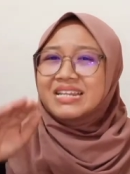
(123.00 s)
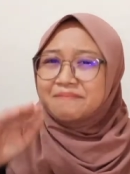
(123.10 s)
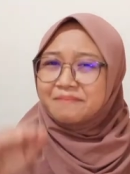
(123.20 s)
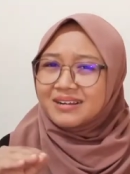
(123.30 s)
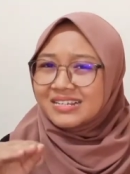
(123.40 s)

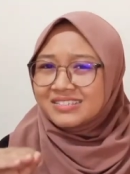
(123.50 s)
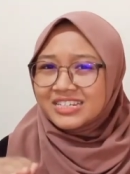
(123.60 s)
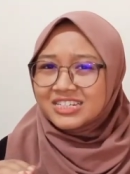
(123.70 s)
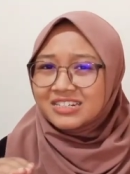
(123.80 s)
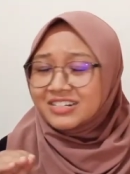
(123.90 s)
deeper
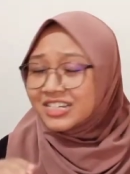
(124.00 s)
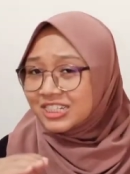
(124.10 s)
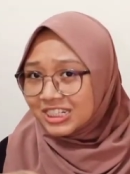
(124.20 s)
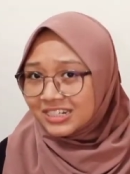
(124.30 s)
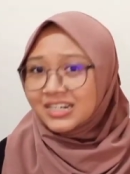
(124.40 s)
reason
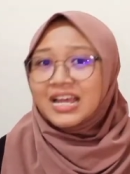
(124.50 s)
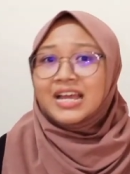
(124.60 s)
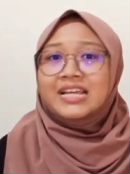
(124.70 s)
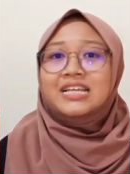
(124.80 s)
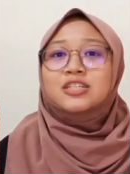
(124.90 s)

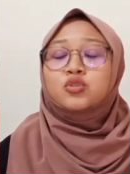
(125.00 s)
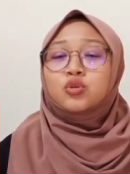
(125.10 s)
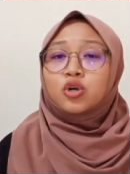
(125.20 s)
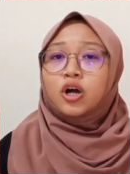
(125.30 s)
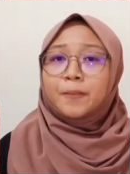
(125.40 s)
is
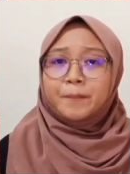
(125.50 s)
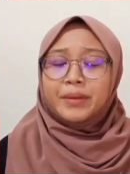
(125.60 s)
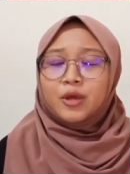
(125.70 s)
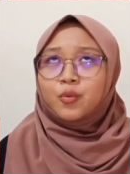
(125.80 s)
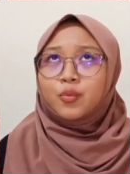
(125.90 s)
to
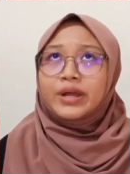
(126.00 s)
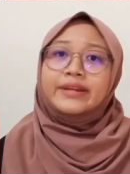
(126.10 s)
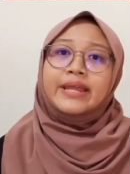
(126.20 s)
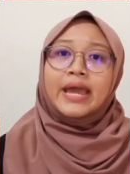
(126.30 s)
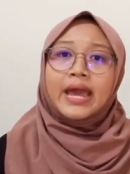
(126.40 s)
compare
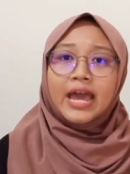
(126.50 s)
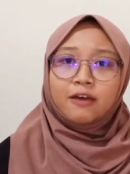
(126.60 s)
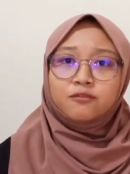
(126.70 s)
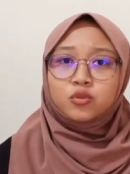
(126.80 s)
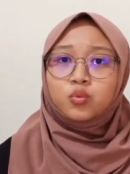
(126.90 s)
what they
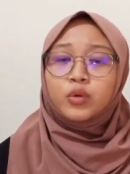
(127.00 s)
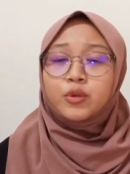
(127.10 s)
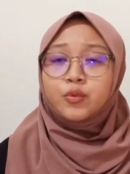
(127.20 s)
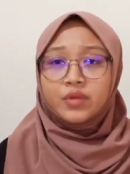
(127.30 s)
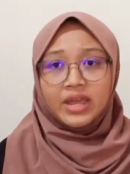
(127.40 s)
have to
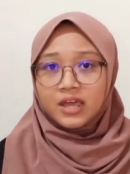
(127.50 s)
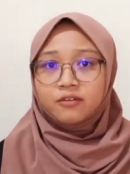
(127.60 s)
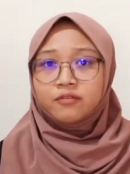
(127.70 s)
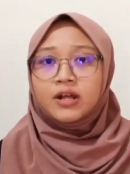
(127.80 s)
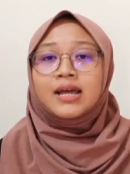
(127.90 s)
what we
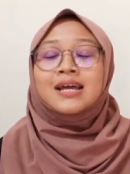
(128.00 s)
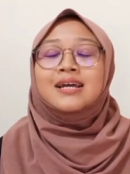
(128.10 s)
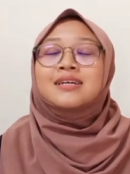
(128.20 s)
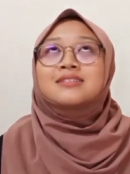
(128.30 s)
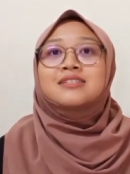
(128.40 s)
have.
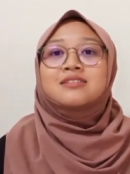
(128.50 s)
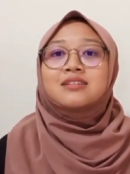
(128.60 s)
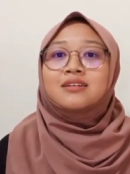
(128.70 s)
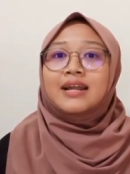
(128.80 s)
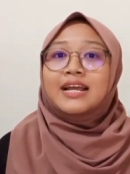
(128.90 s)
Since
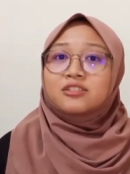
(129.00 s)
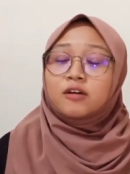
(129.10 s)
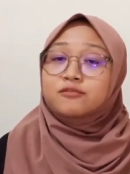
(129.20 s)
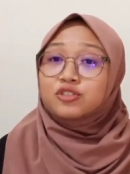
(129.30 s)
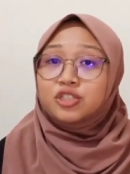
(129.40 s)
the rise
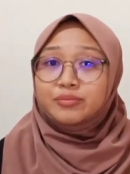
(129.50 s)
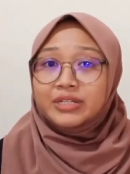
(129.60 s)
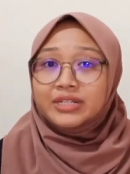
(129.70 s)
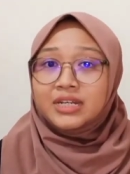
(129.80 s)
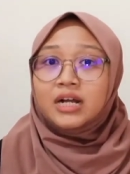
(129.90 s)
of social
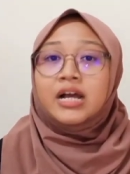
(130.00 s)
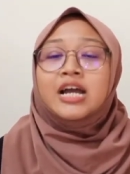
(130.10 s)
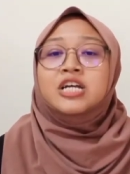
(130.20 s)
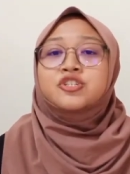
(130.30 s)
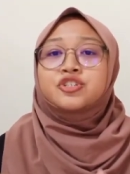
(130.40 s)
media,
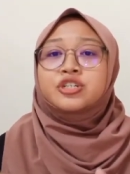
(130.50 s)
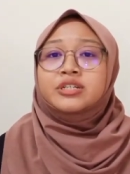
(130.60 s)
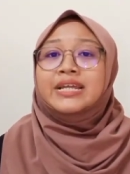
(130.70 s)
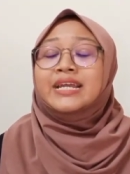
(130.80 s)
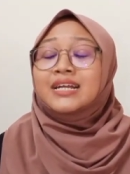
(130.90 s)

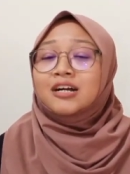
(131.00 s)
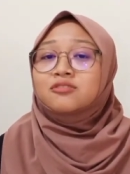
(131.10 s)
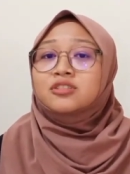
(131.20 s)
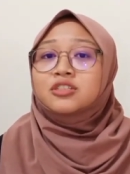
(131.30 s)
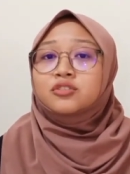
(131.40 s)
children
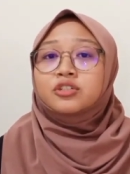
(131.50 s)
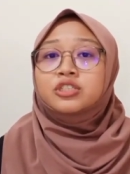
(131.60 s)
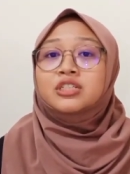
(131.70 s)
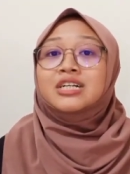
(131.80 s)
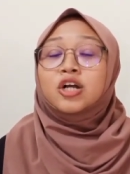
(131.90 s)
encounter
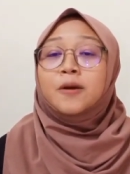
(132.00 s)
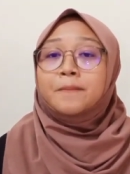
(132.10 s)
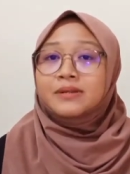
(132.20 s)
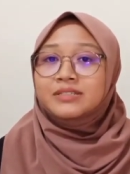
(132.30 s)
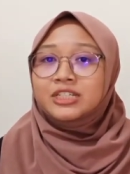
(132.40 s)
social
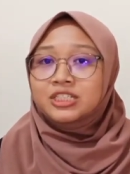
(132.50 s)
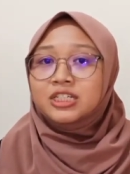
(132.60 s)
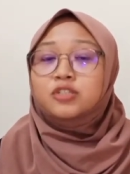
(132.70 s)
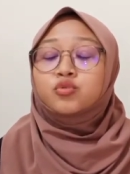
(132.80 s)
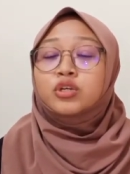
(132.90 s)

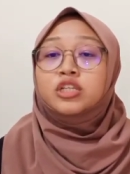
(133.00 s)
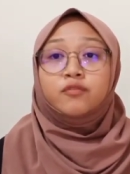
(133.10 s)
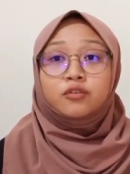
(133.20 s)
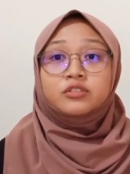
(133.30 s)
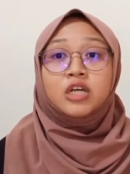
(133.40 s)
comparison
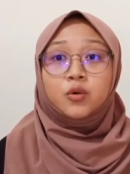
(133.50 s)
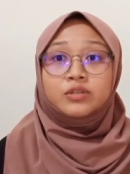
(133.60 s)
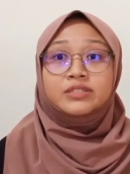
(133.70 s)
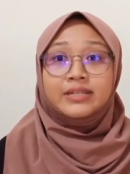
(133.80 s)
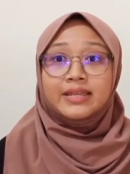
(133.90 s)
24
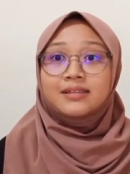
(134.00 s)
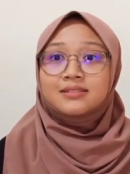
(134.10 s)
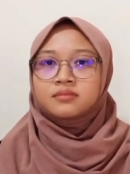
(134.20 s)
hours a day.